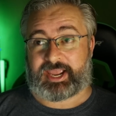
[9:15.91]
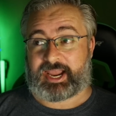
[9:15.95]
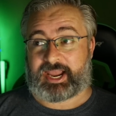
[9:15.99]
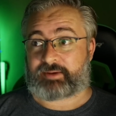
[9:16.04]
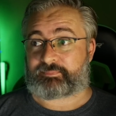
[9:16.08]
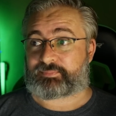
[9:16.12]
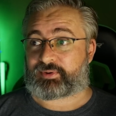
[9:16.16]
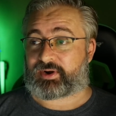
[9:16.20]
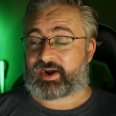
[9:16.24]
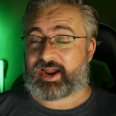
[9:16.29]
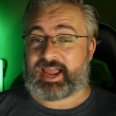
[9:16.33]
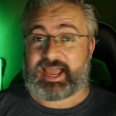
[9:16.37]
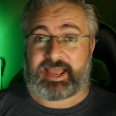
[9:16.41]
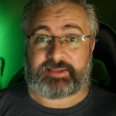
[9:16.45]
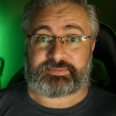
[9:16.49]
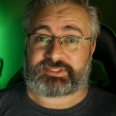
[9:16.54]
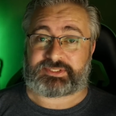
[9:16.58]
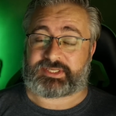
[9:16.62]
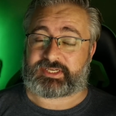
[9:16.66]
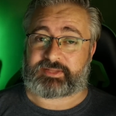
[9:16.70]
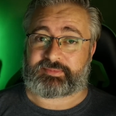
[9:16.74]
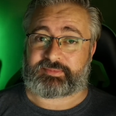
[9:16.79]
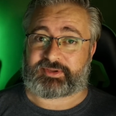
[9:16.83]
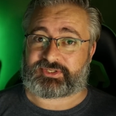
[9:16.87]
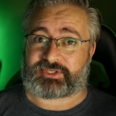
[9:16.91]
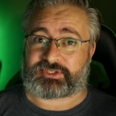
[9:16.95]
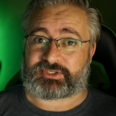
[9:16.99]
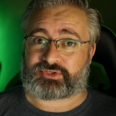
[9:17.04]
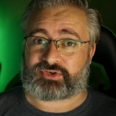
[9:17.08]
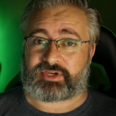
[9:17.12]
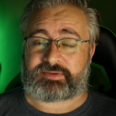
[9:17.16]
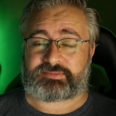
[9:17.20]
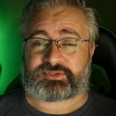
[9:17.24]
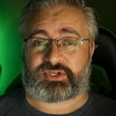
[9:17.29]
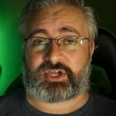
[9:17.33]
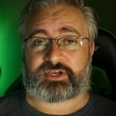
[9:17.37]
and perhaps under the most
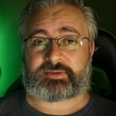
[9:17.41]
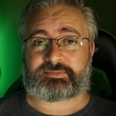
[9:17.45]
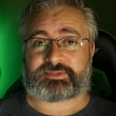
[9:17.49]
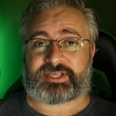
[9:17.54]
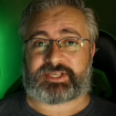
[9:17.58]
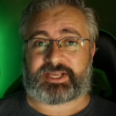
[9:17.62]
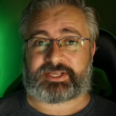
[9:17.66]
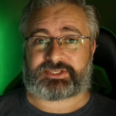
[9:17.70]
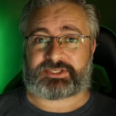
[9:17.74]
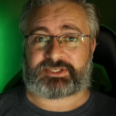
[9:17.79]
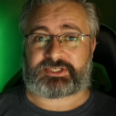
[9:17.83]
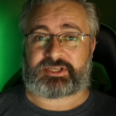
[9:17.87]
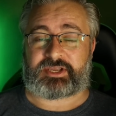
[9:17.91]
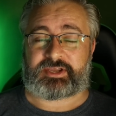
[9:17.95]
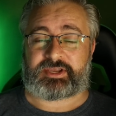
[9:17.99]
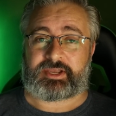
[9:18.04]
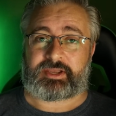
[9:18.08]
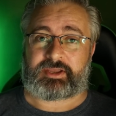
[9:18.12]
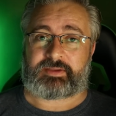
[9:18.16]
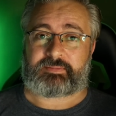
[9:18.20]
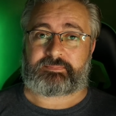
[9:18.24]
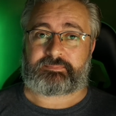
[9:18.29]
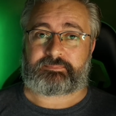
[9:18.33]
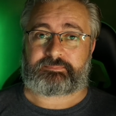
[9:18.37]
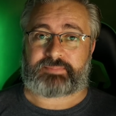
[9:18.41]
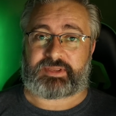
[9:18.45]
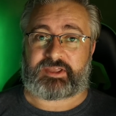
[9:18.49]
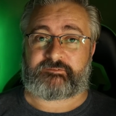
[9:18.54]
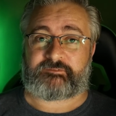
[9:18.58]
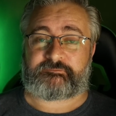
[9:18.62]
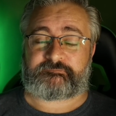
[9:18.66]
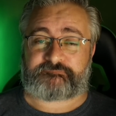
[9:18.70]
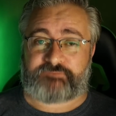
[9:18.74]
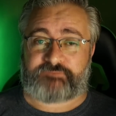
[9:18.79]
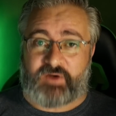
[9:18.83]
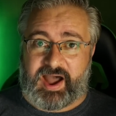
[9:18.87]
extreme circumstances, be a
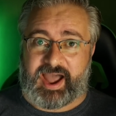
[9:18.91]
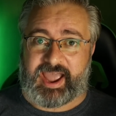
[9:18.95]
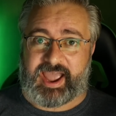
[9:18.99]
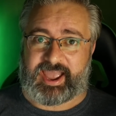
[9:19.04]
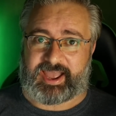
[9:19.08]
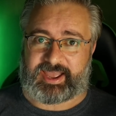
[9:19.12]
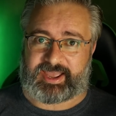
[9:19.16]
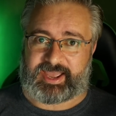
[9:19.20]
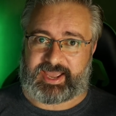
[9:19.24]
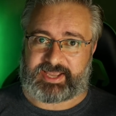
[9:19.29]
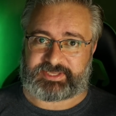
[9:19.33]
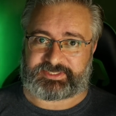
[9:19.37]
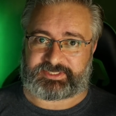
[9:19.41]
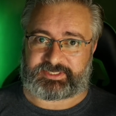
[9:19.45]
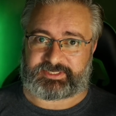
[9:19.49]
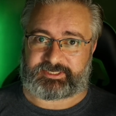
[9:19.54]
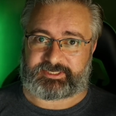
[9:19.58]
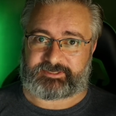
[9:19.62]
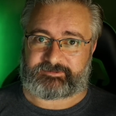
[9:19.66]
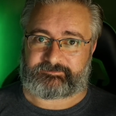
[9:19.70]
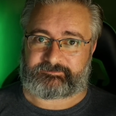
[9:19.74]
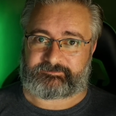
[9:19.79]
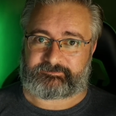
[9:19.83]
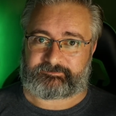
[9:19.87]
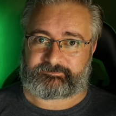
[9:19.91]
fire hazard.